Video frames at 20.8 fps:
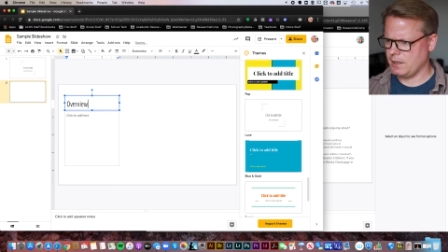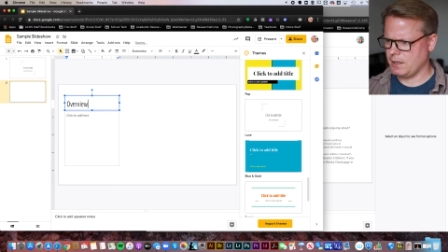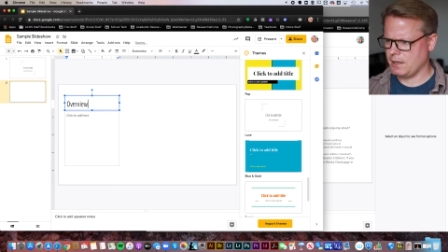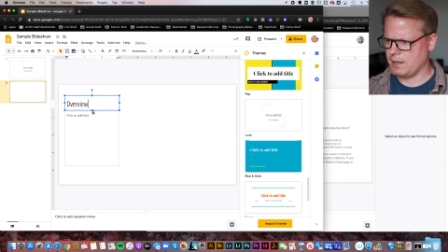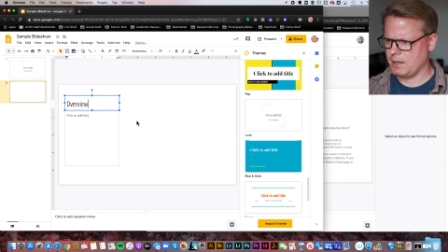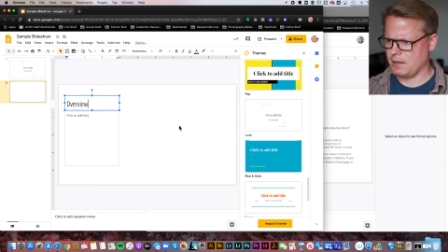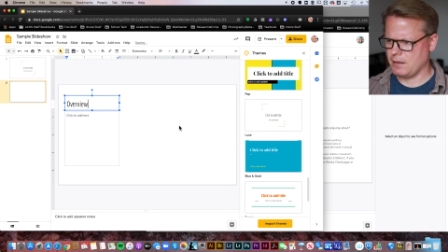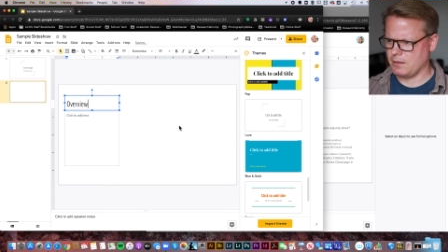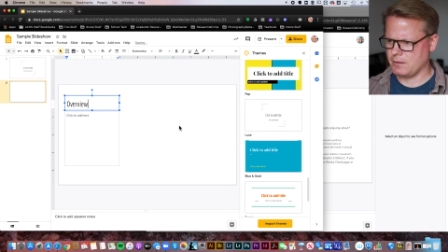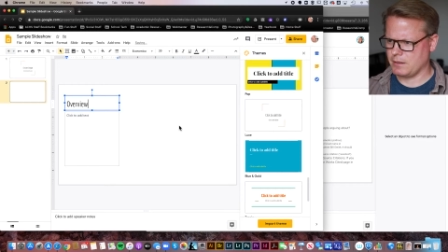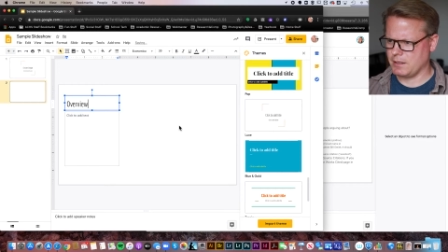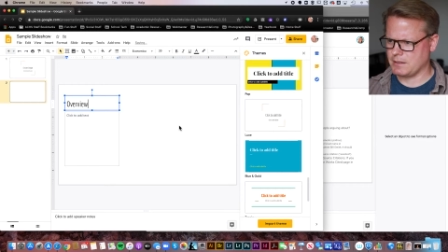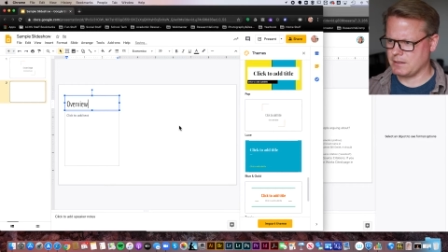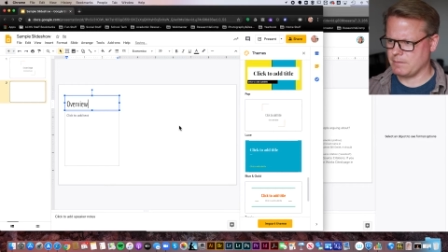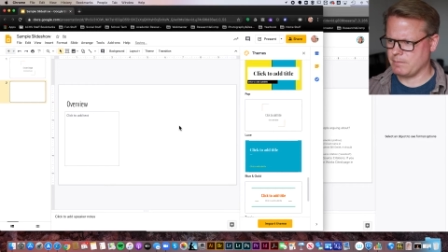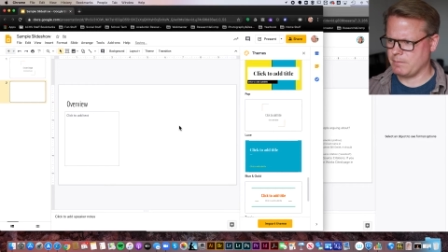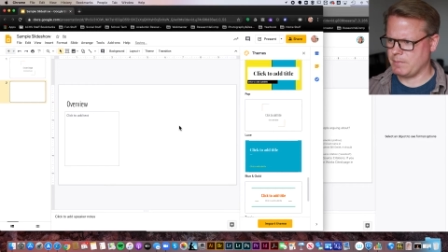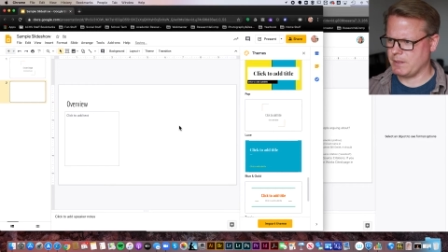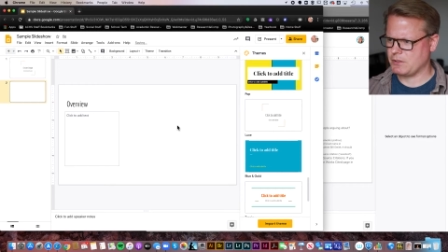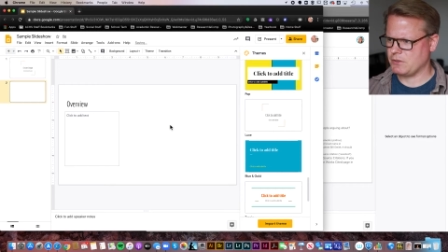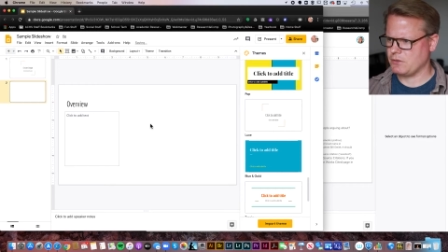and I'll get
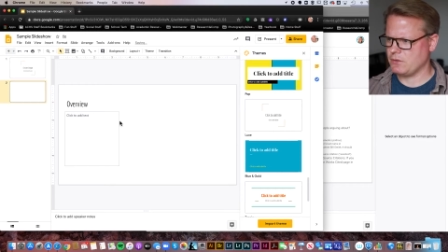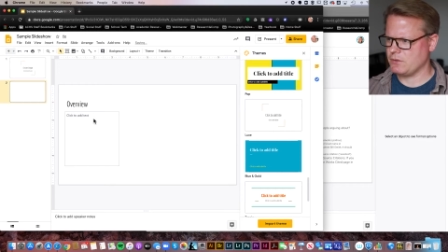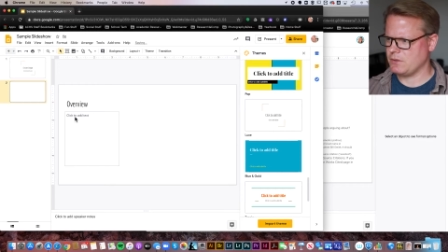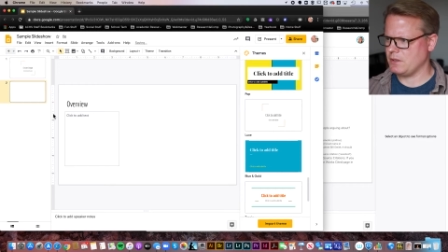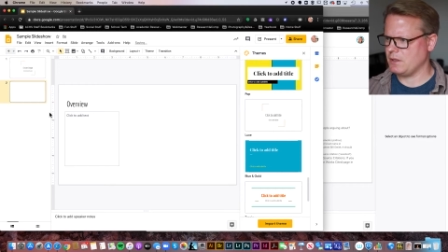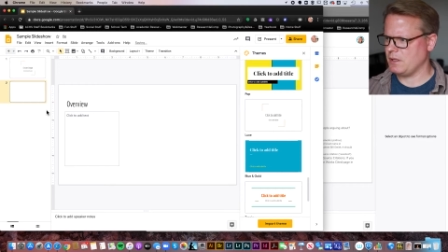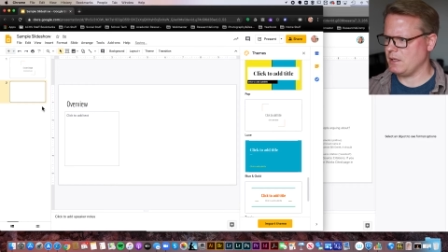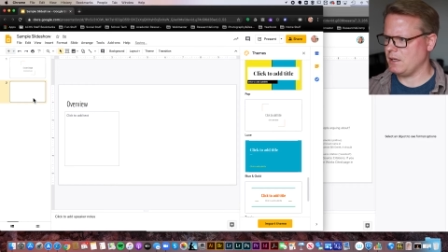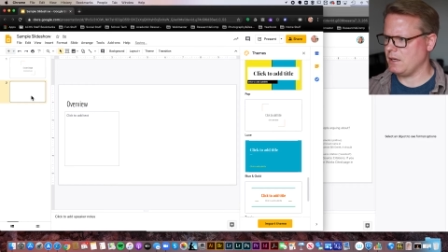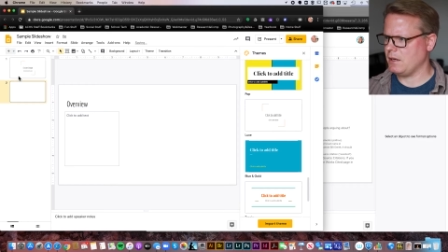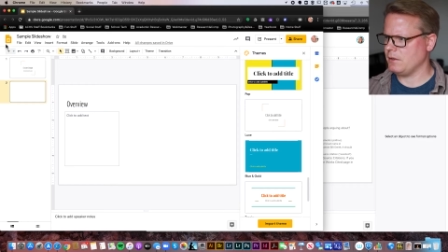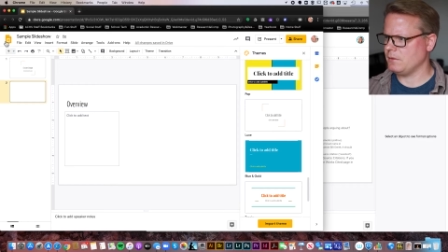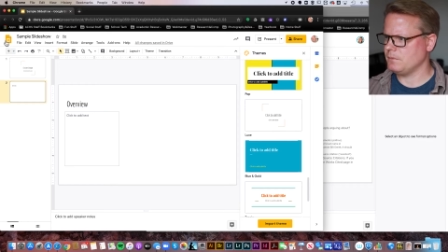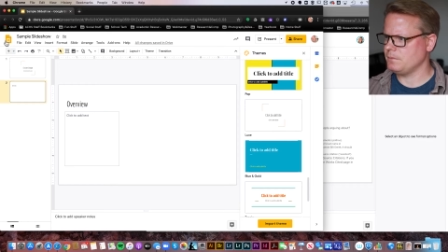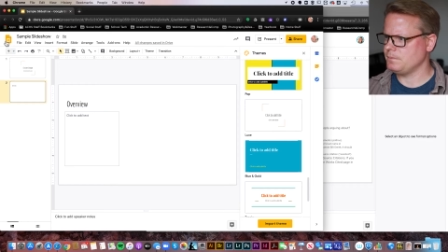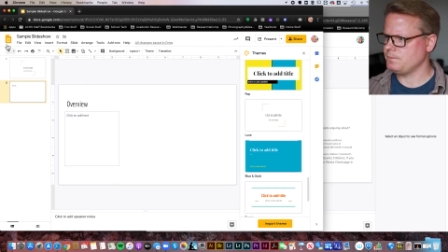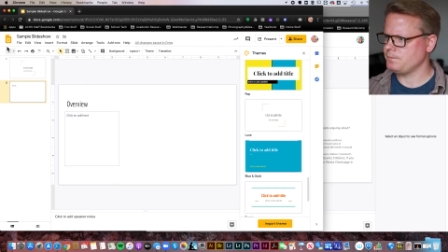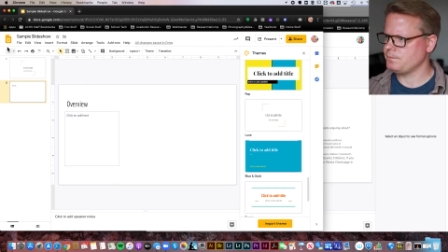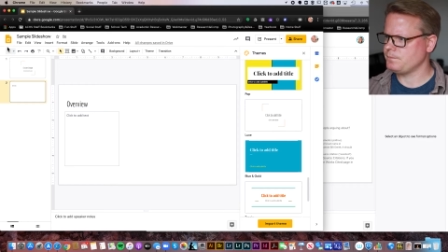some pictures in there.